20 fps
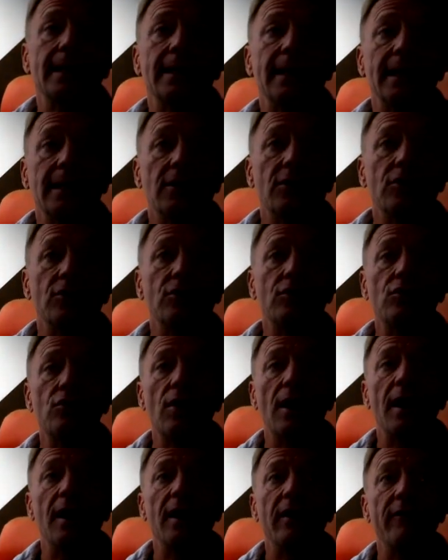that
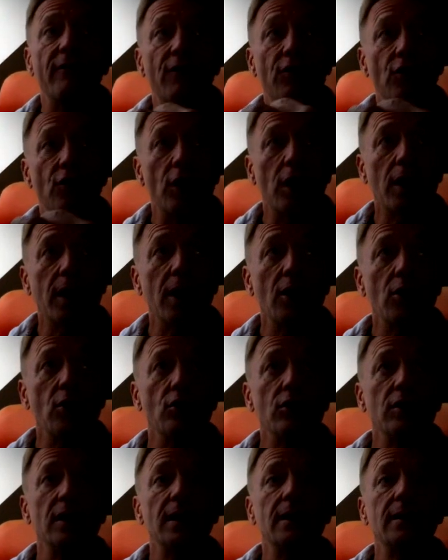you are working
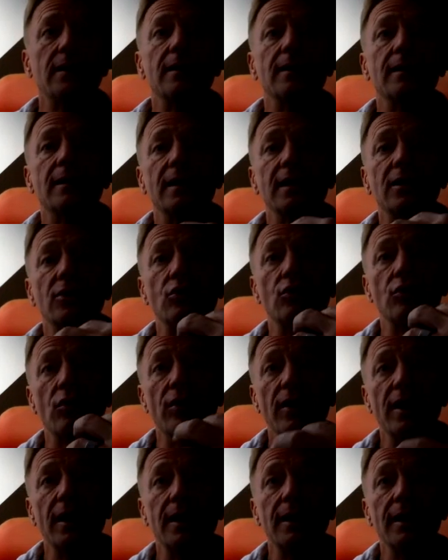on it, that you
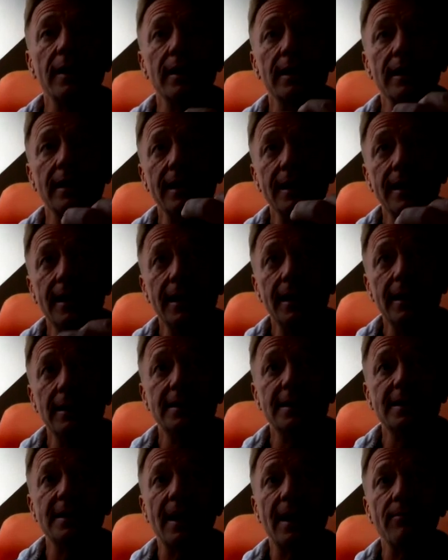really need
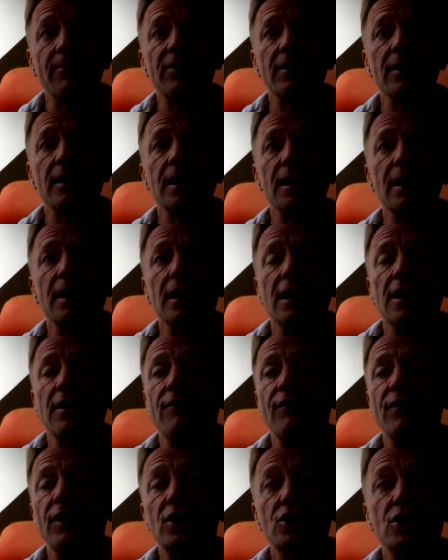something
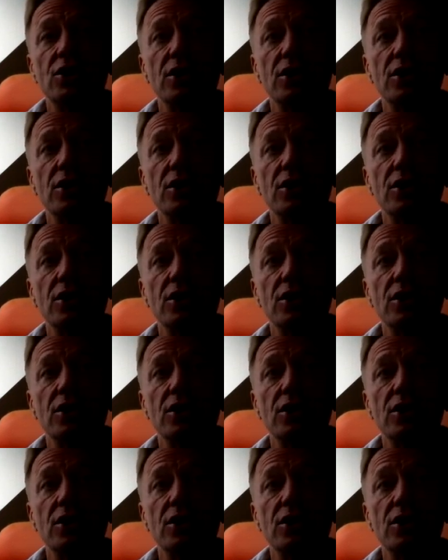which